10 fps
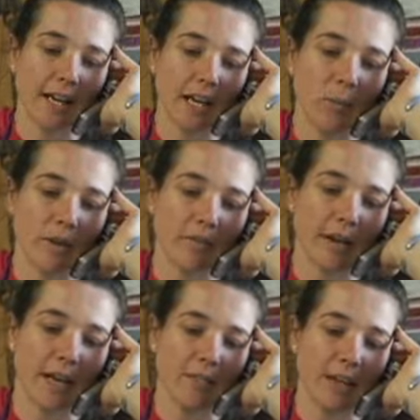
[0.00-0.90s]
paid
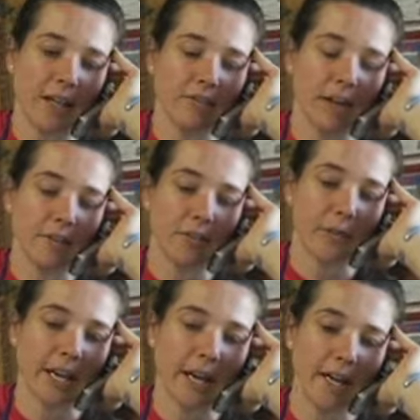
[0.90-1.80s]
volunteers. So
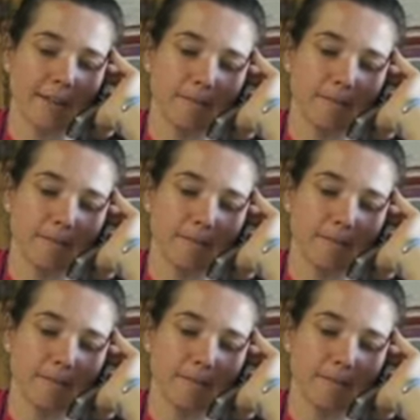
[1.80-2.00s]
we need